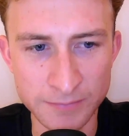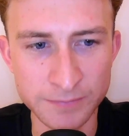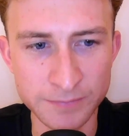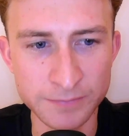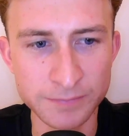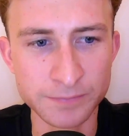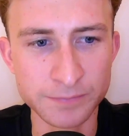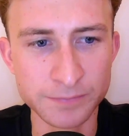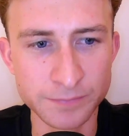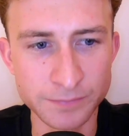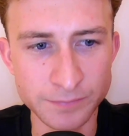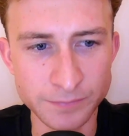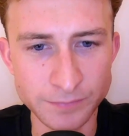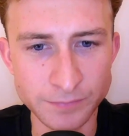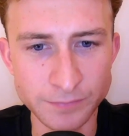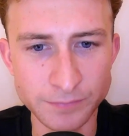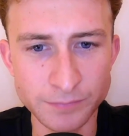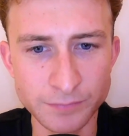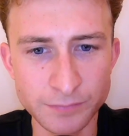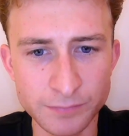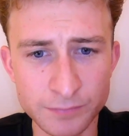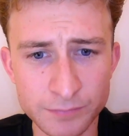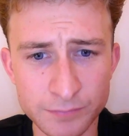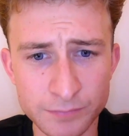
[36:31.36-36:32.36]

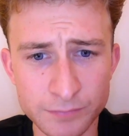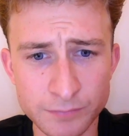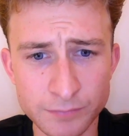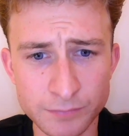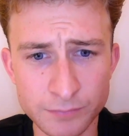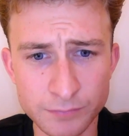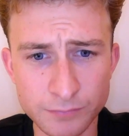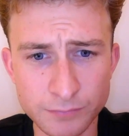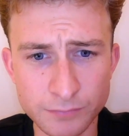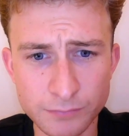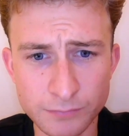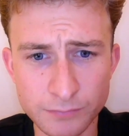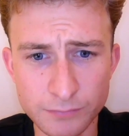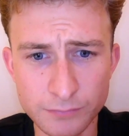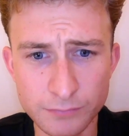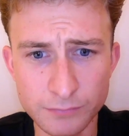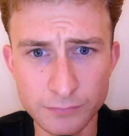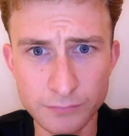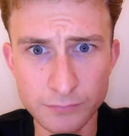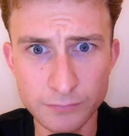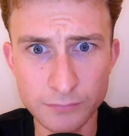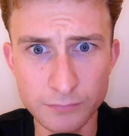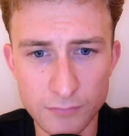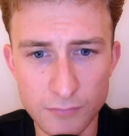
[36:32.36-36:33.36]

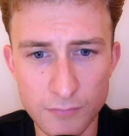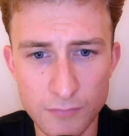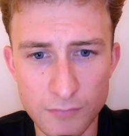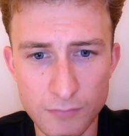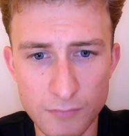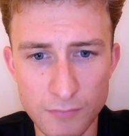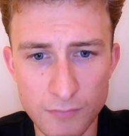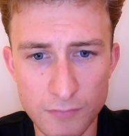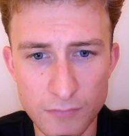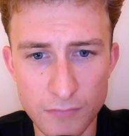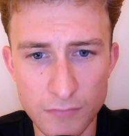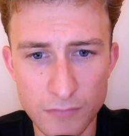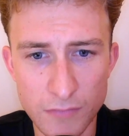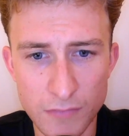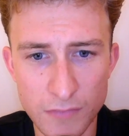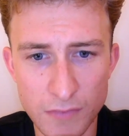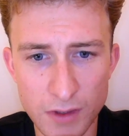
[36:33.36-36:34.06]
The person shown says nothing.